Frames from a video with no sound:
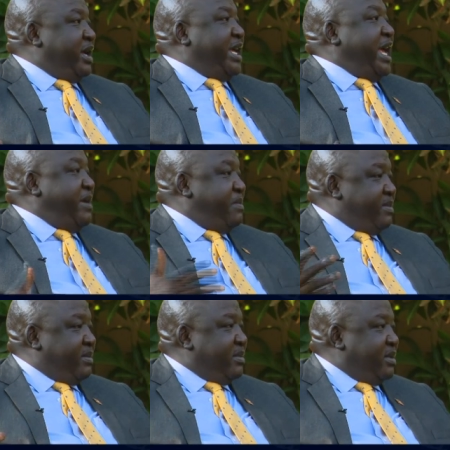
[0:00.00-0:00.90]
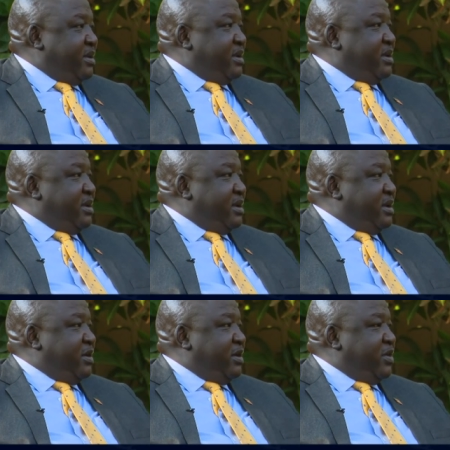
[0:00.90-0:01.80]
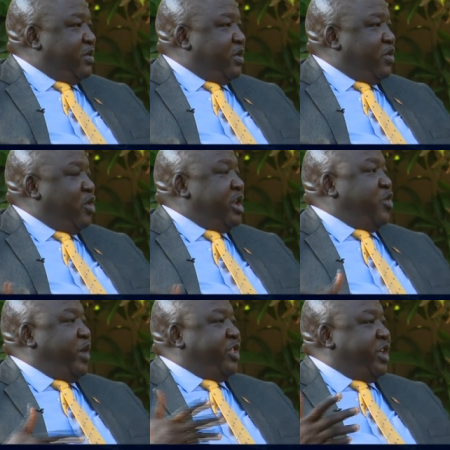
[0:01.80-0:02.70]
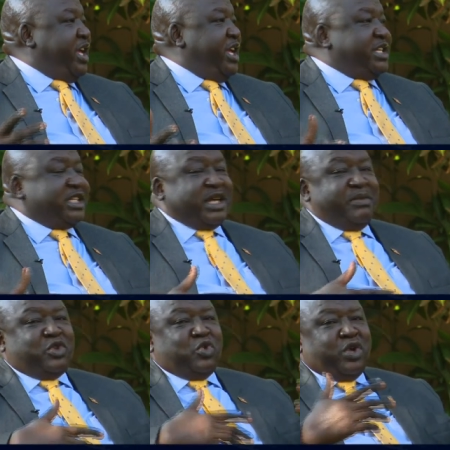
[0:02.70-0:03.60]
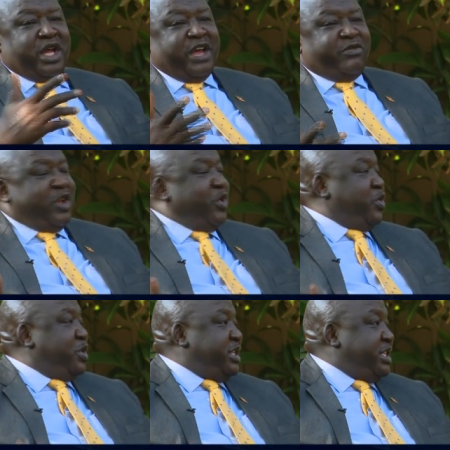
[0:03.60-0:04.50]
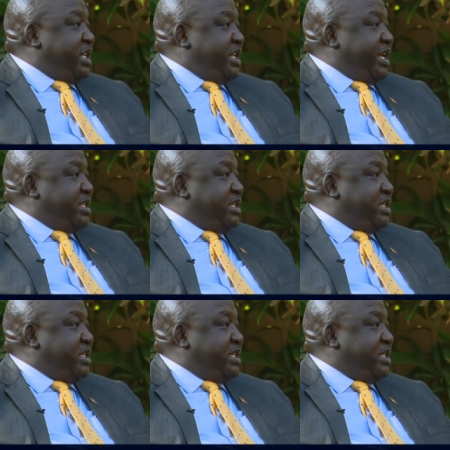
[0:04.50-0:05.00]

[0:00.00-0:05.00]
came all the way thinking he's just coming to evaluate what's in Eastern R